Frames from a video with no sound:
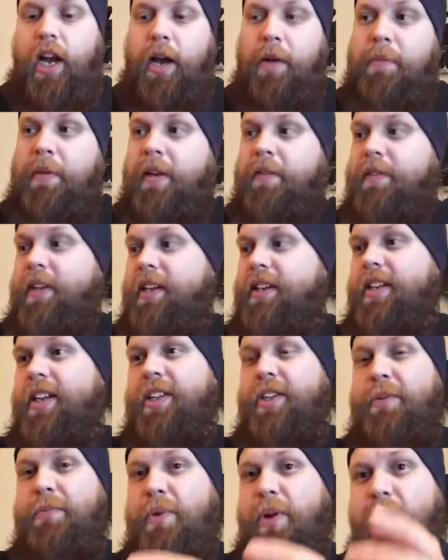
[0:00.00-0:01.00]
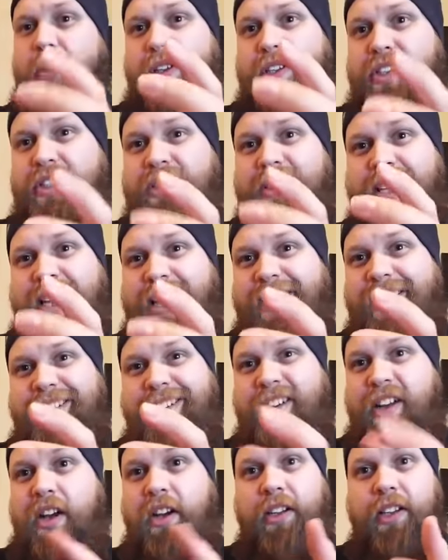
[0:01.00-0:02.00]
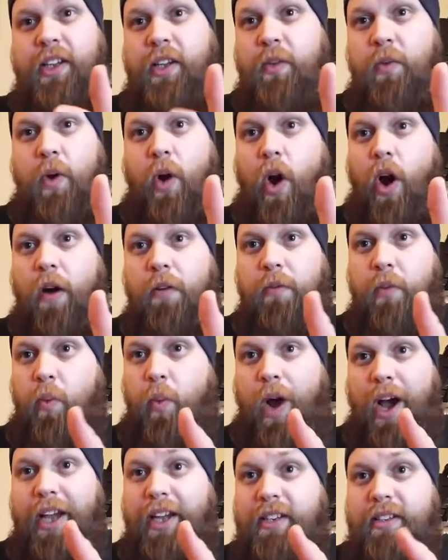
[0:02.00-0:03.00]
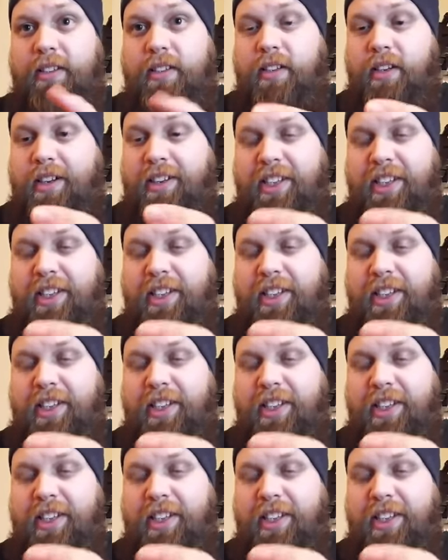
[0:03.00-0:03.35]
And if they did, they're probably just that ugly off-white,